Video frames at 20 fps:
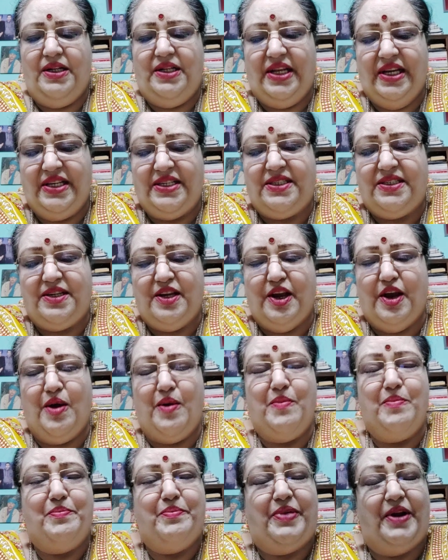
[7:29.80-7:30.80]
This
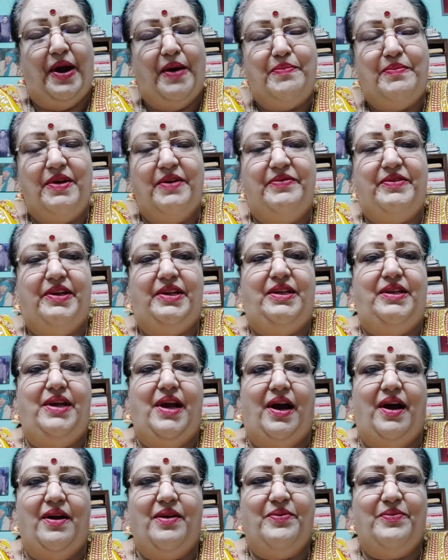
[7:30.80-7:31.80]
Brahma
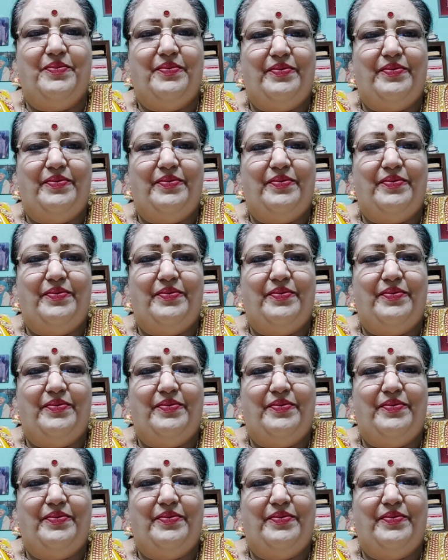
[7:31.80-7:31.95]
Vidya